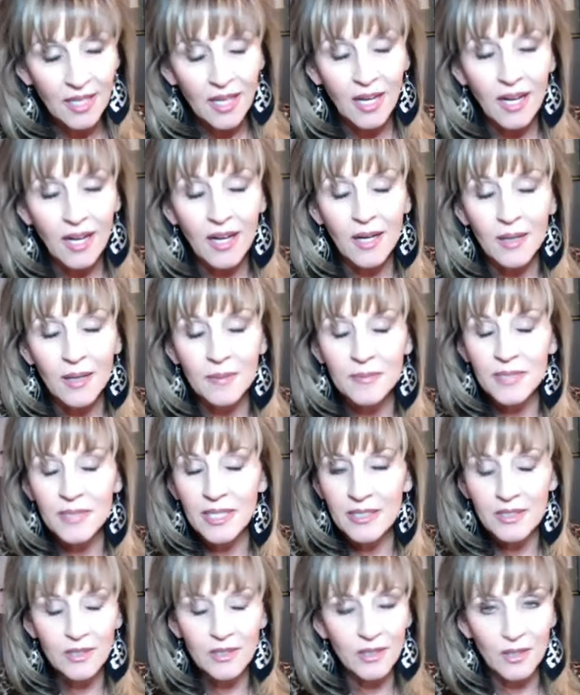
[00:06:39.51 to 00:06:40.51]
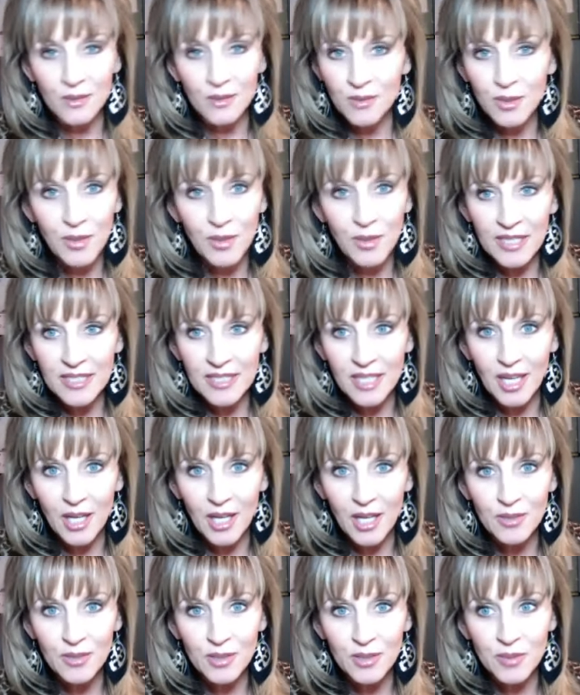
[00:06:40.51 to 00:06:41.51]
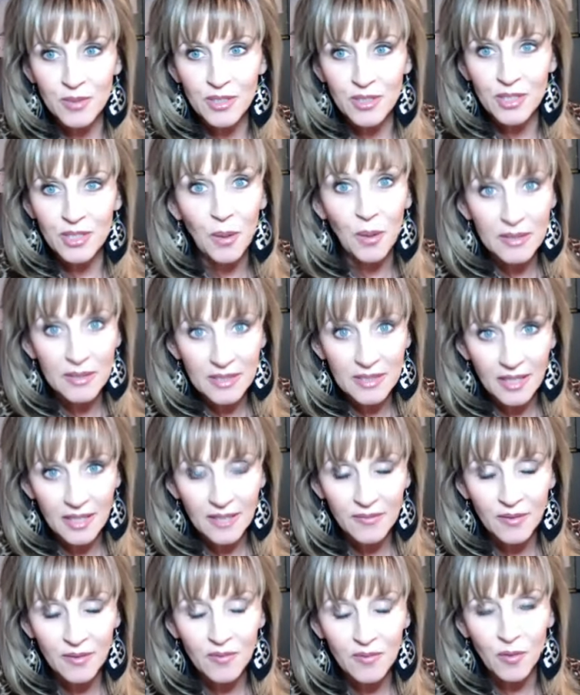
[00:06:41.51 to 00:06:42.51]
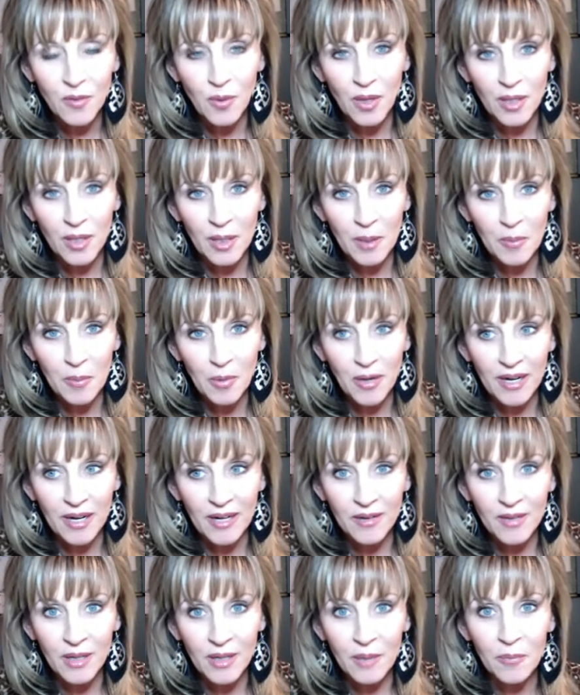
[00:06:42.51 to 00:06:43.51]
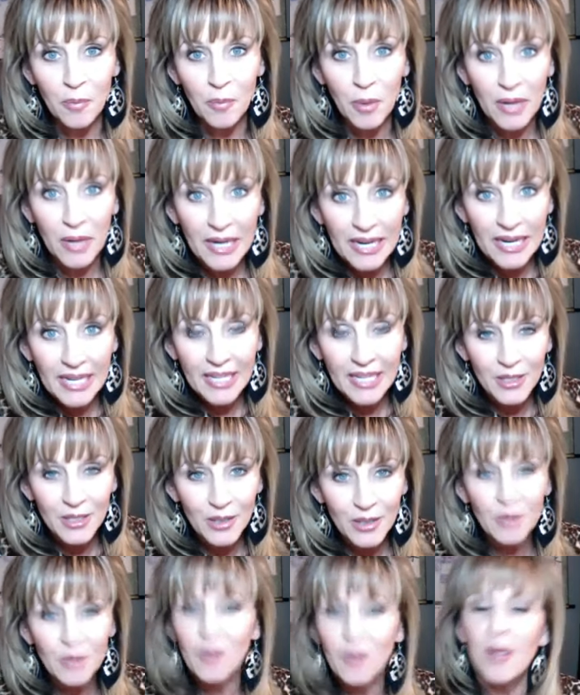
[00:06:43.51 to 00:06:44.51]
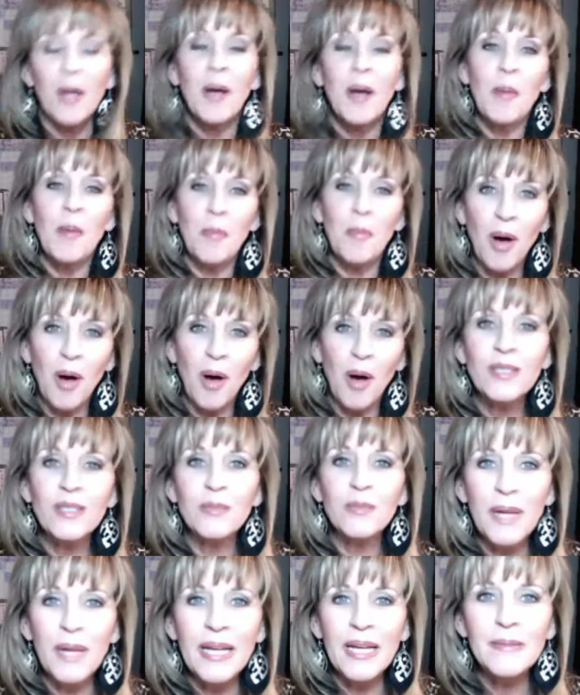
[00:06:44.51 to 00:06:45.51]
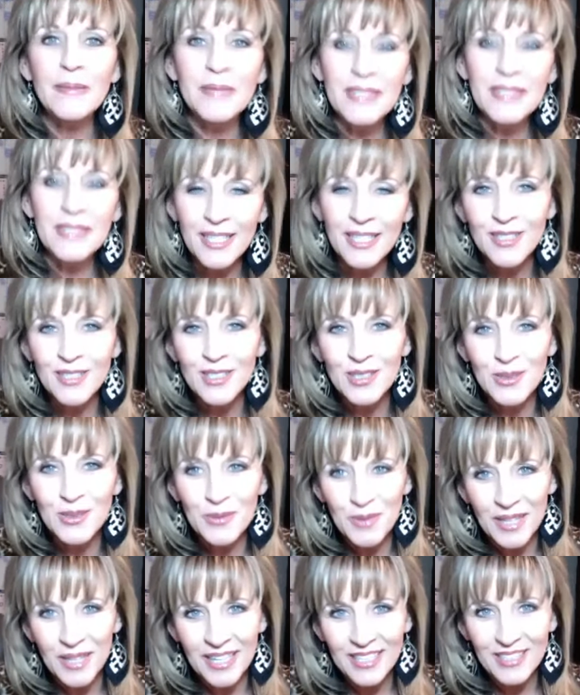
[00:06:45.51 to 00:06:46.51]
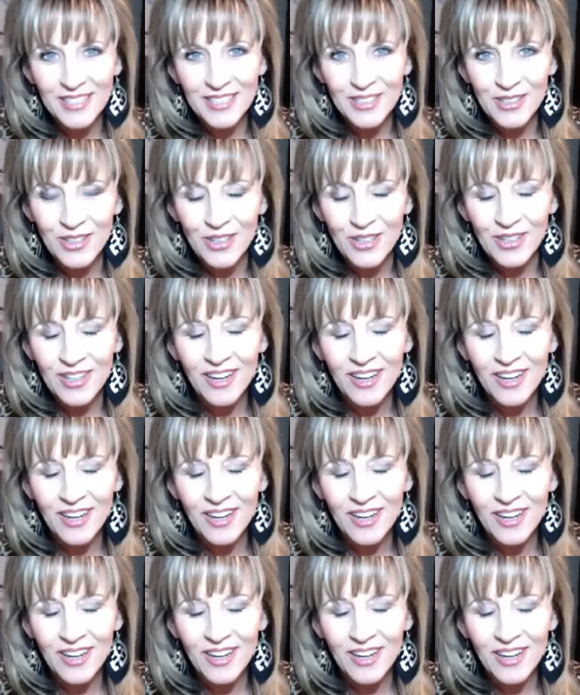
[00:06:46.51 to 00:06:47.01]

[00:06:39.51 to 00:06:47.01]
Yesterday or 2 days ago. So we're so excited for Veronica Brown, our brand new boss babe sales director.